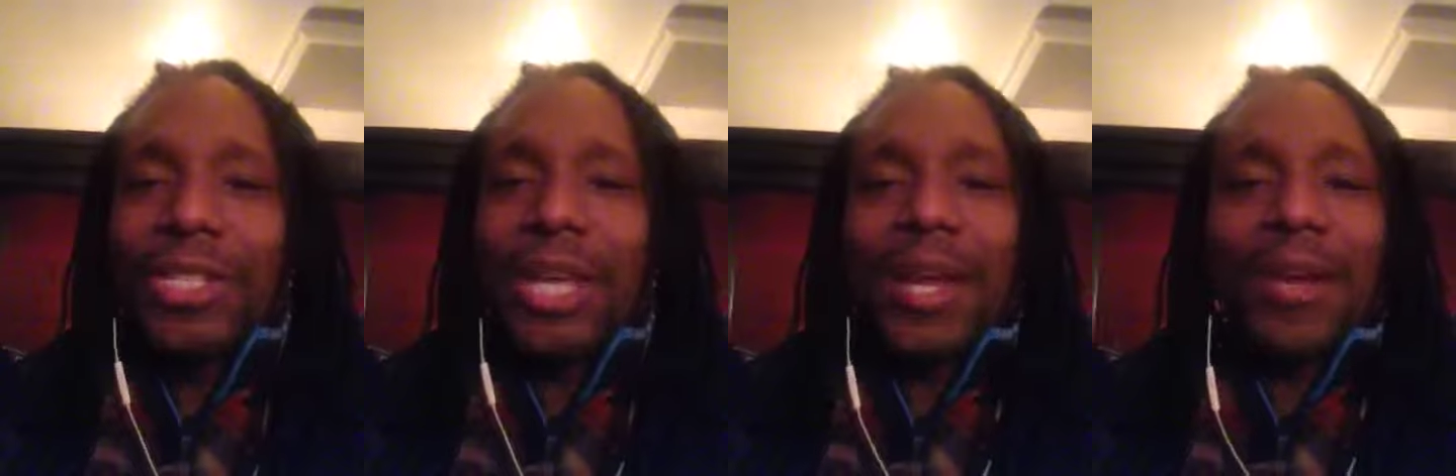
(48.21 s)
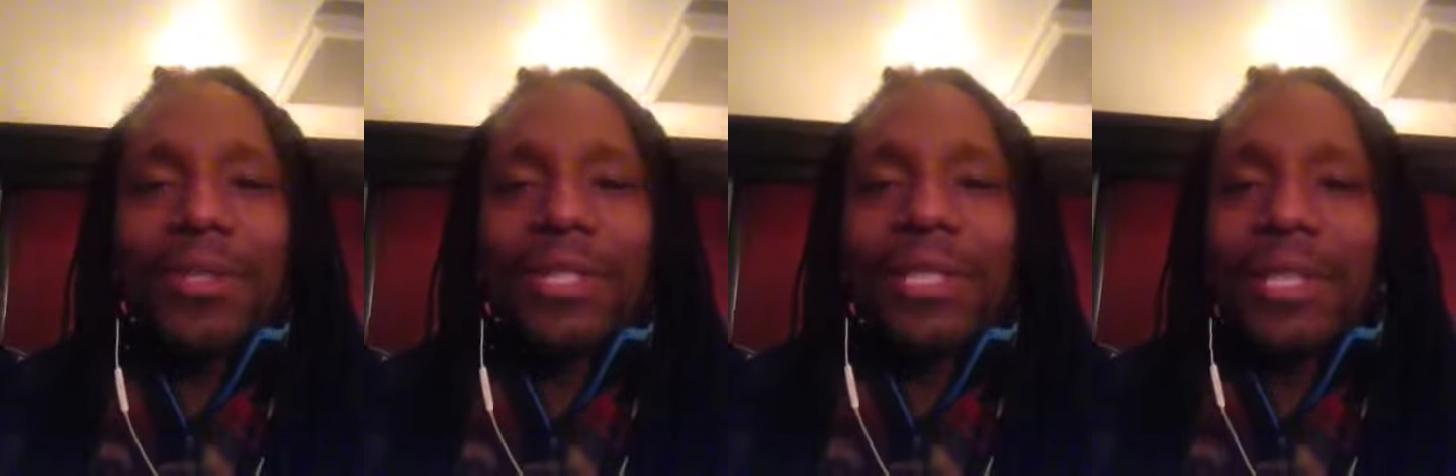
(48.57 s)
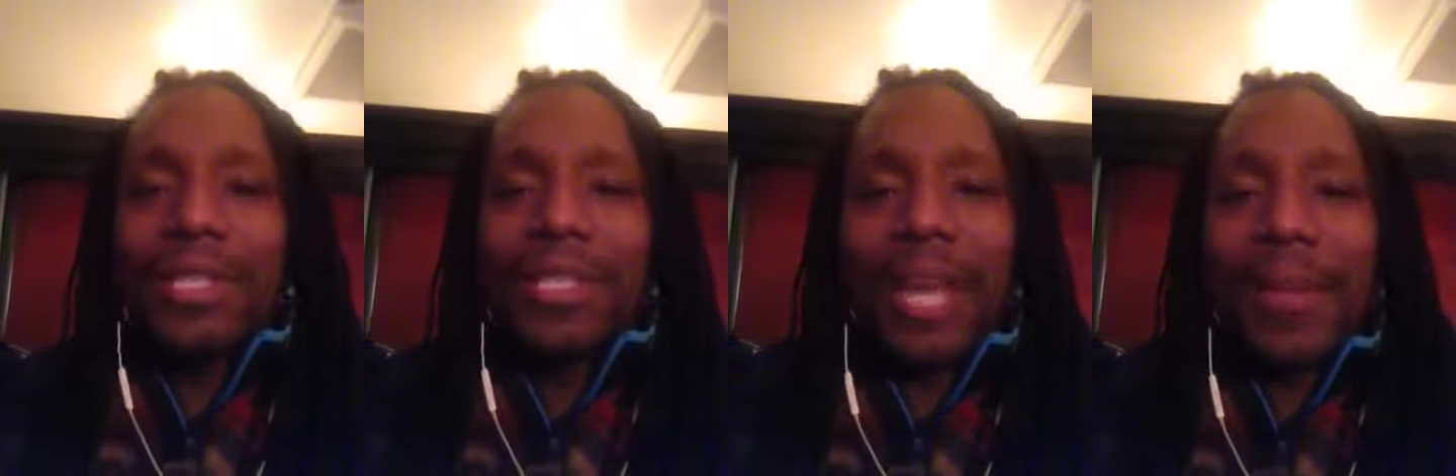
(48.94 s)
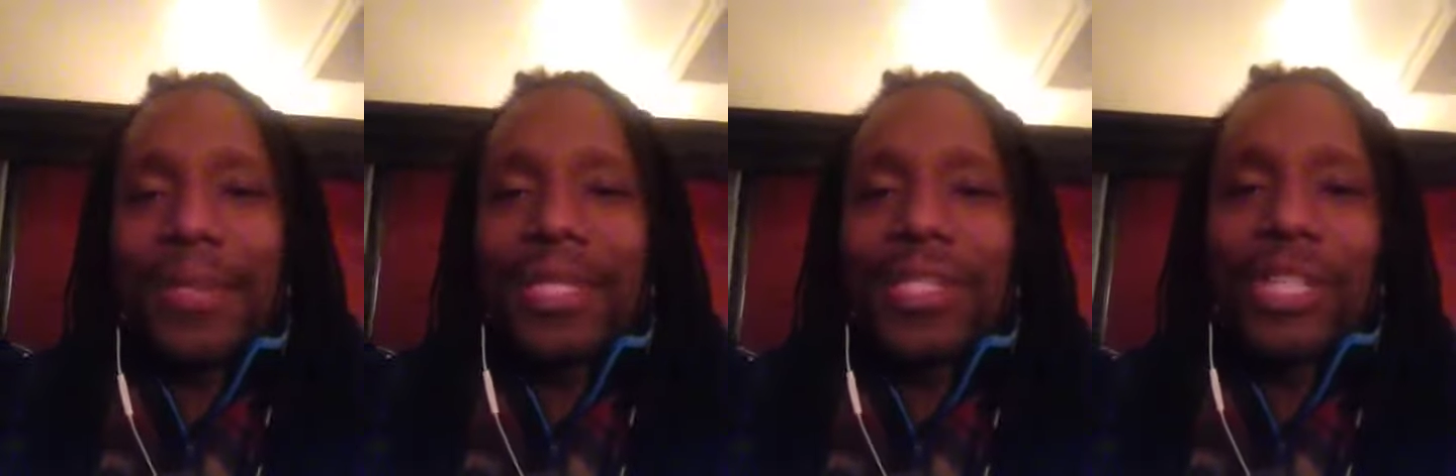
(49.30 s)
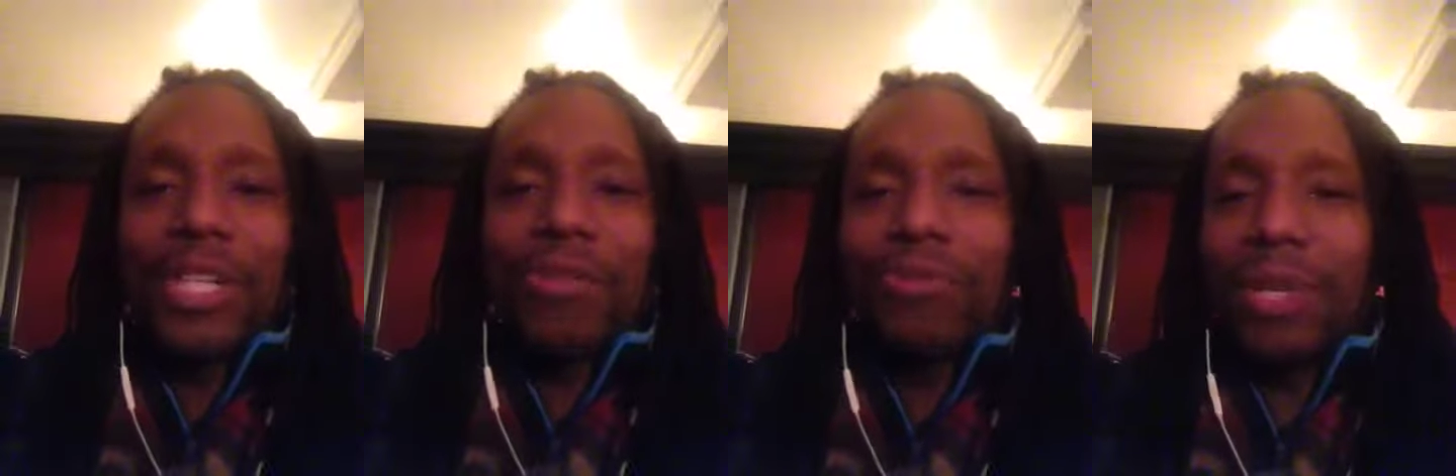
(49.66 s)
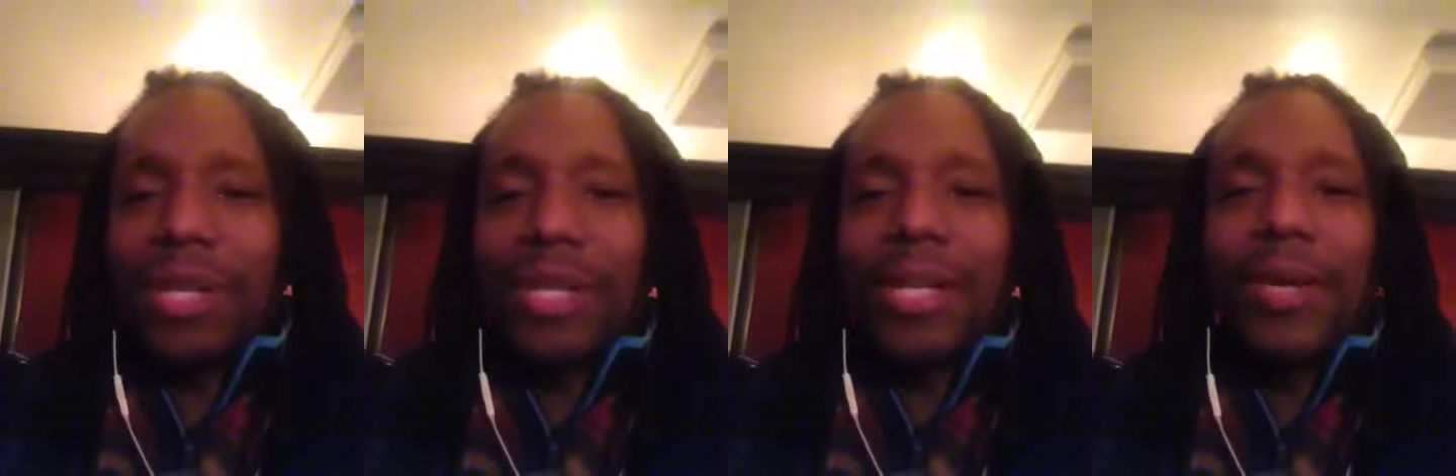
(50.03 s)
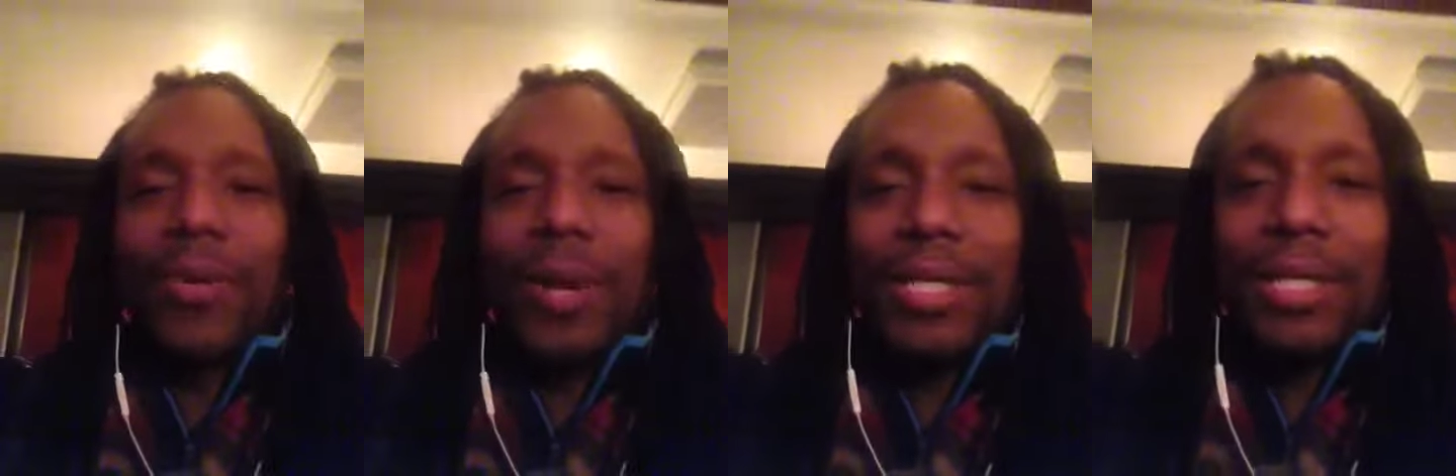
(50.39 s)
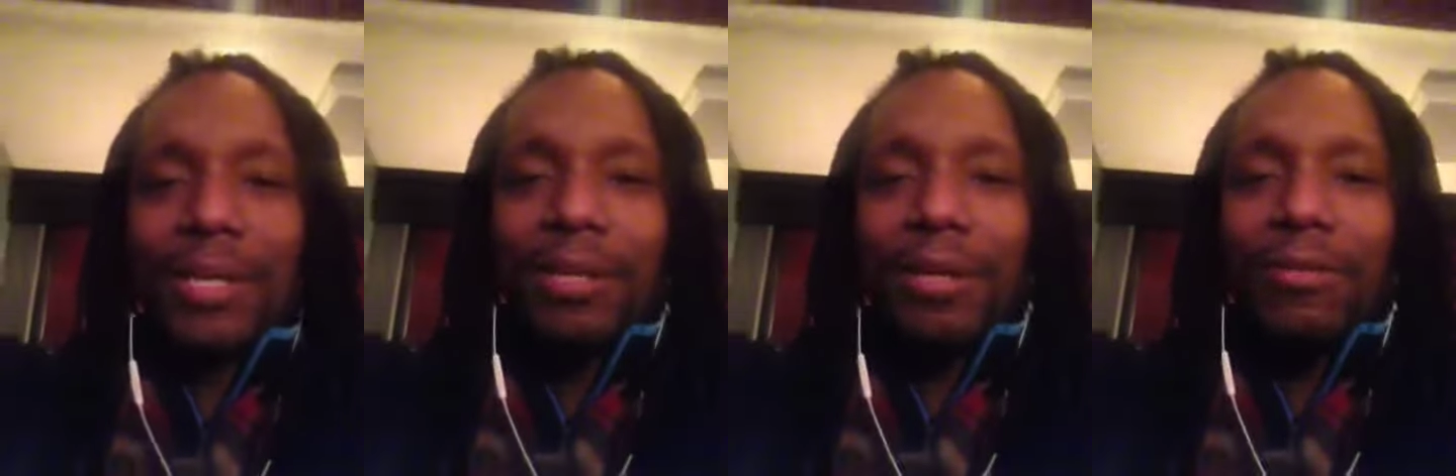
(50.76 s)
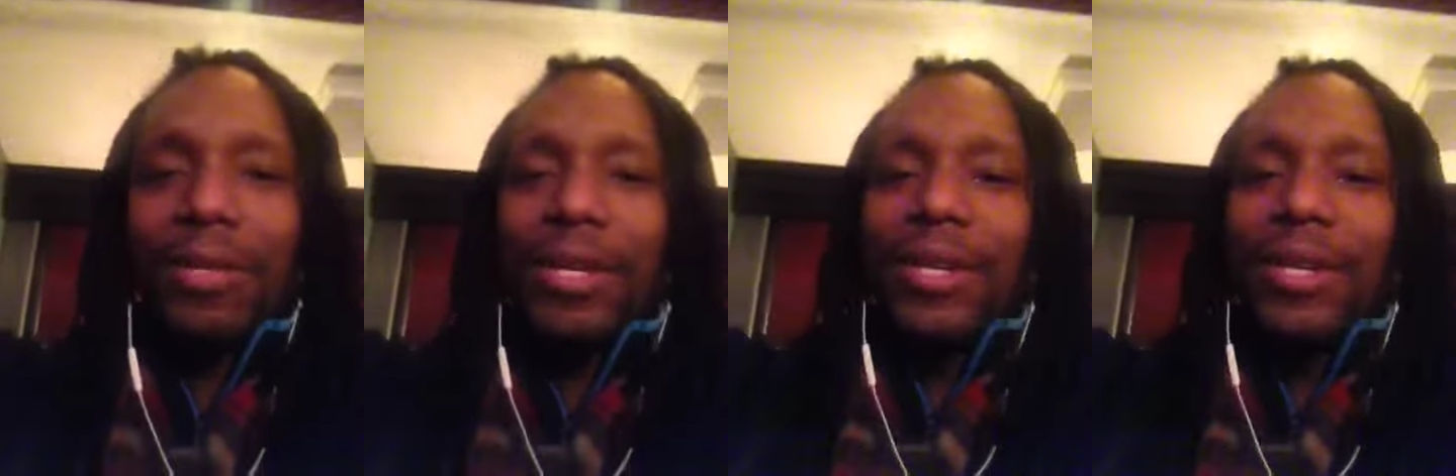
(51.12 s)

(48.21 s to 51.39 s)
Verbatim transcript: Shout out to Dennis Chambers and Chick Corea and Questlove